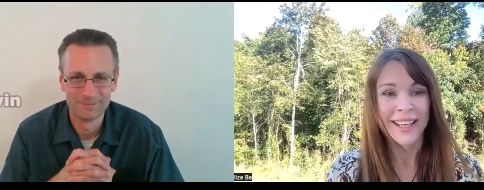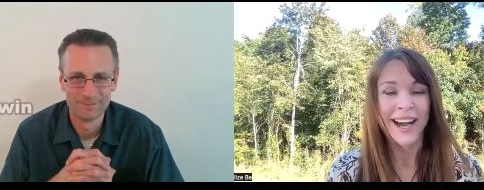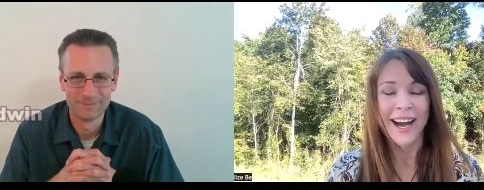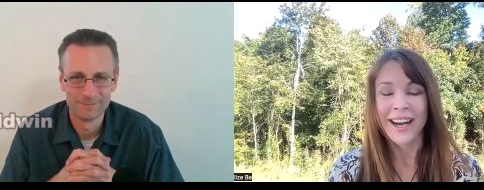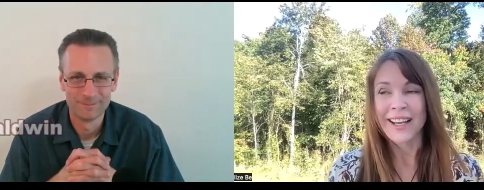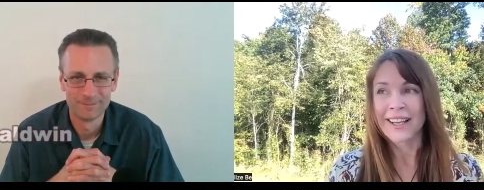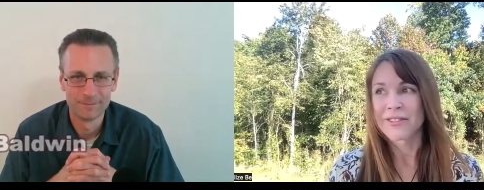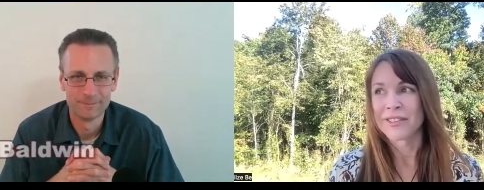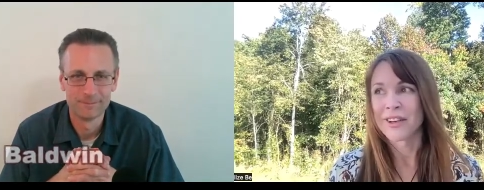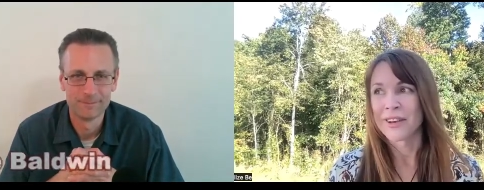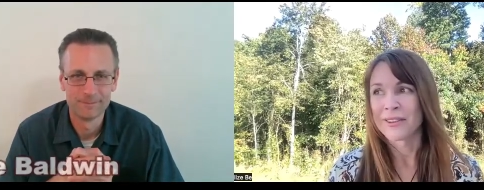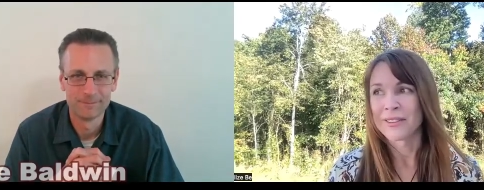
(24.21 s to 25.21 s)
Speaker 1: I have
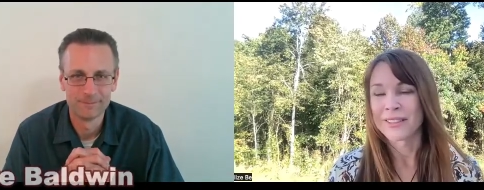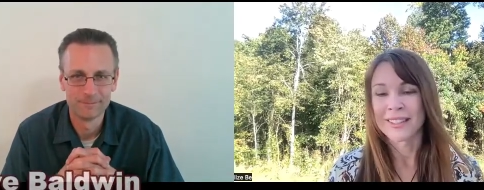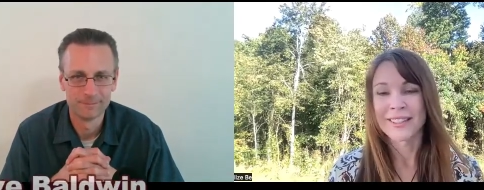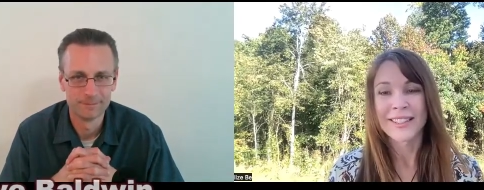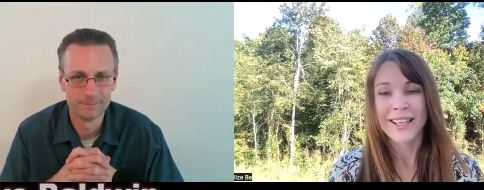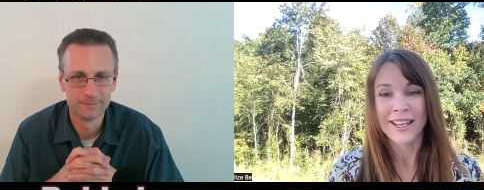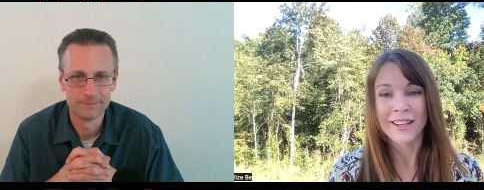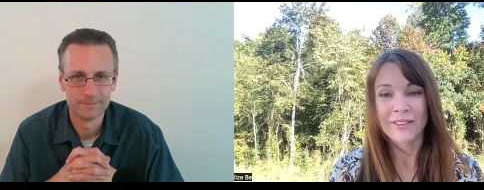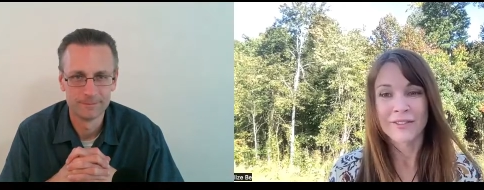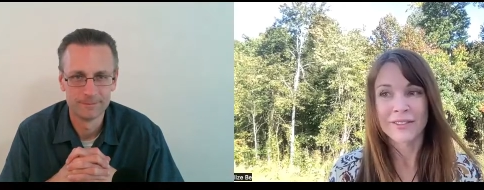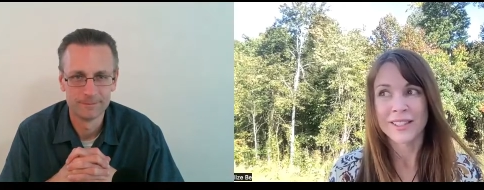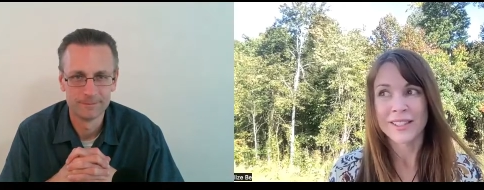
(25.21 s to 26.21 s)
known
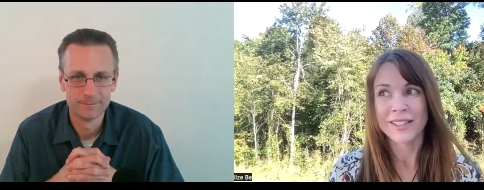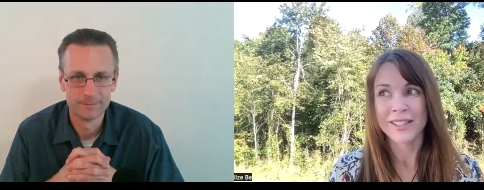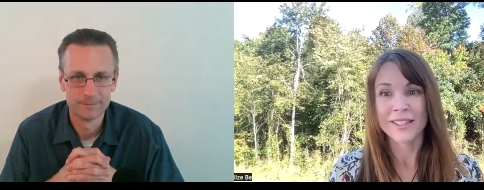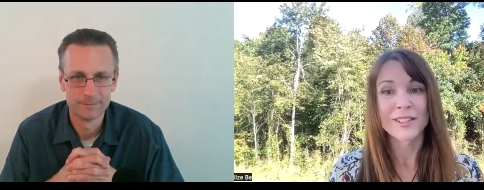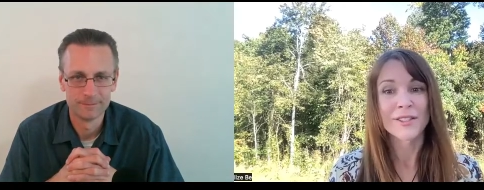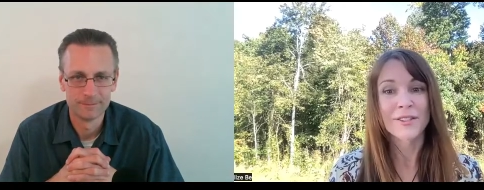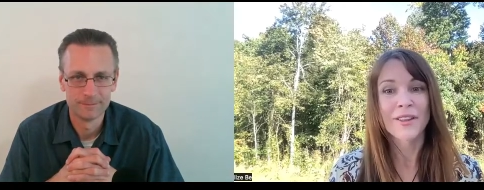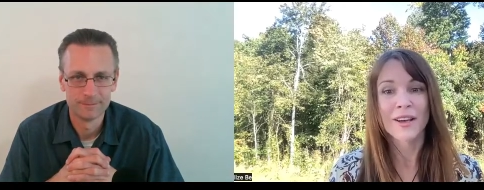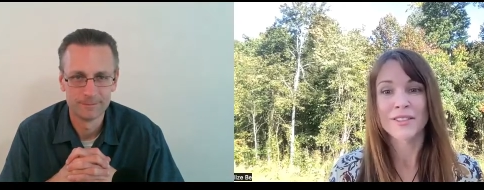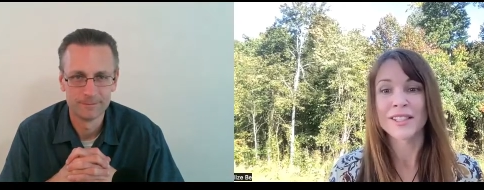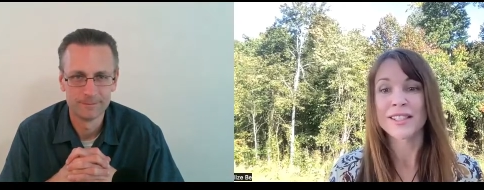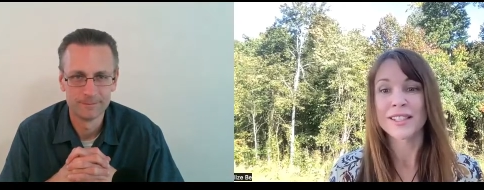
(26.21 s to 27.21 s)
Dave since
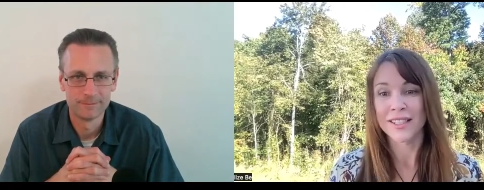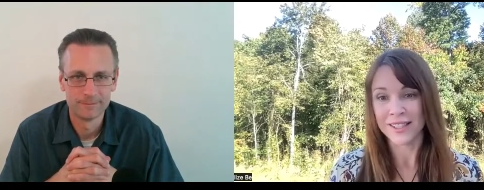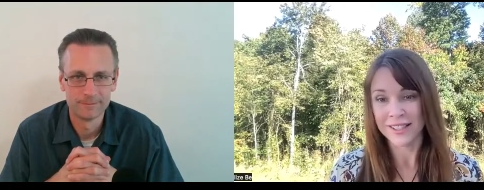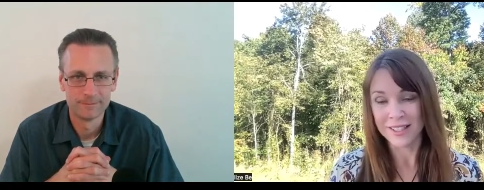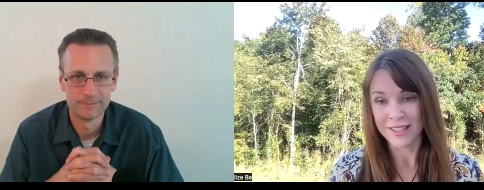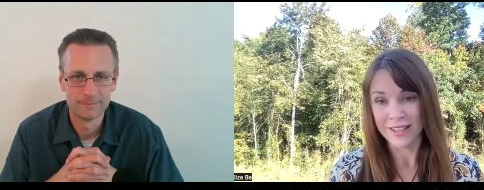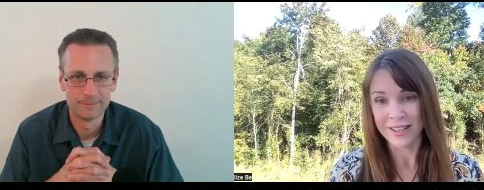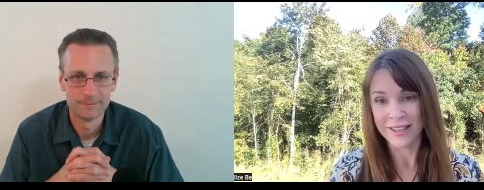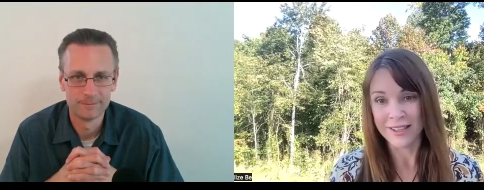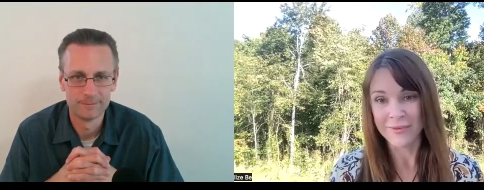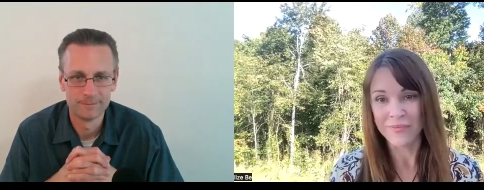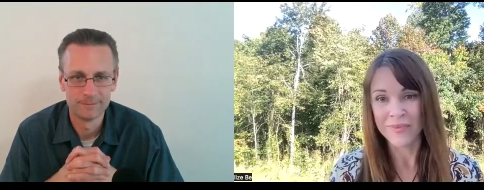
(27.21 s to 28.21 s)
2016.
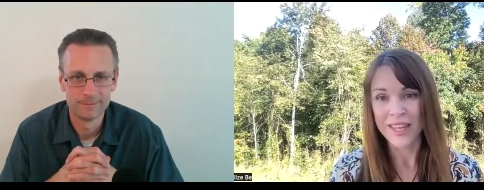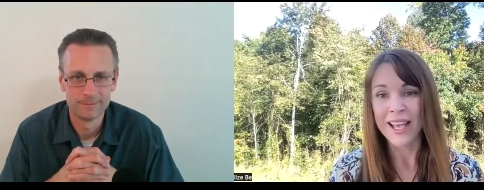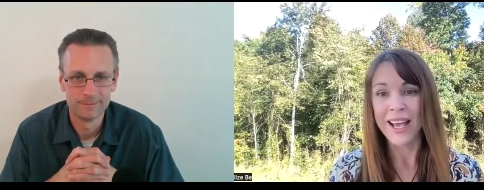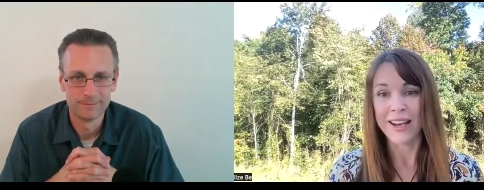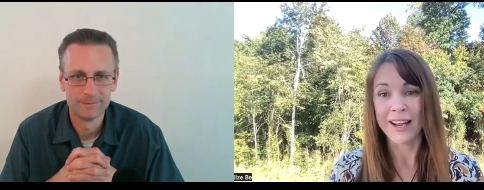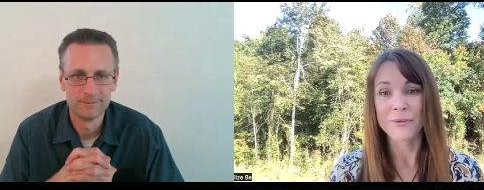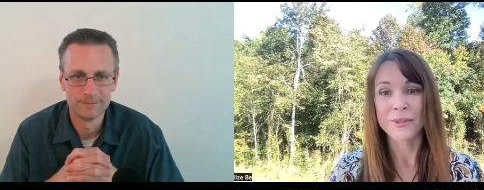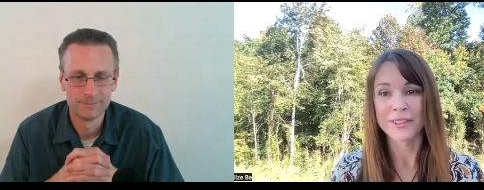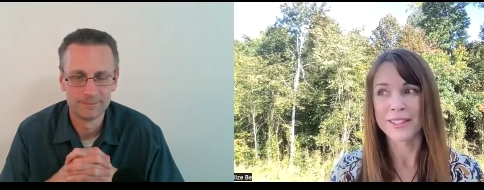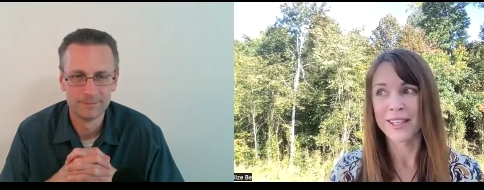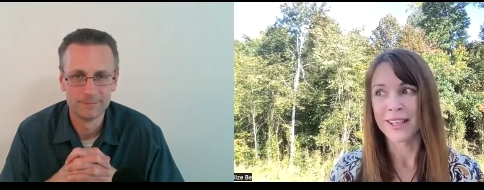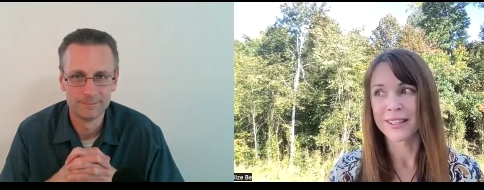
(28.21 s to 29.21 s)
And I will
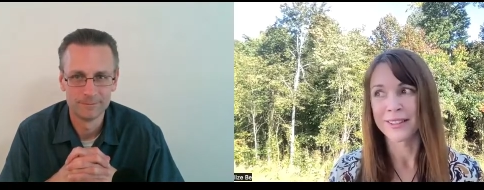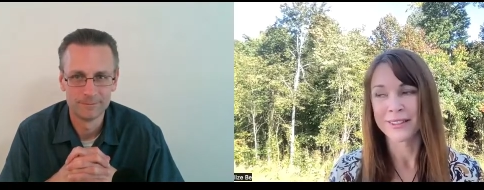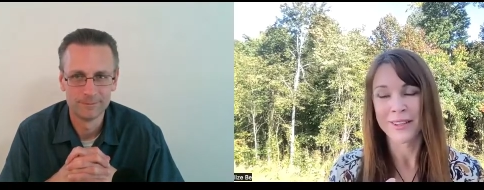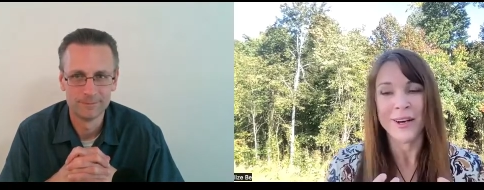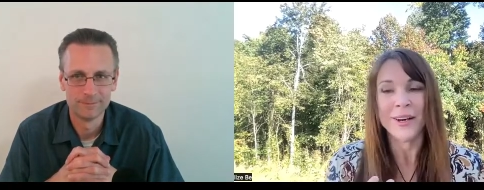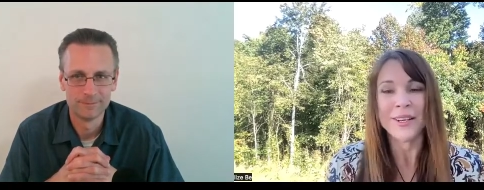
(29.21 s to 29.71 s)
tell the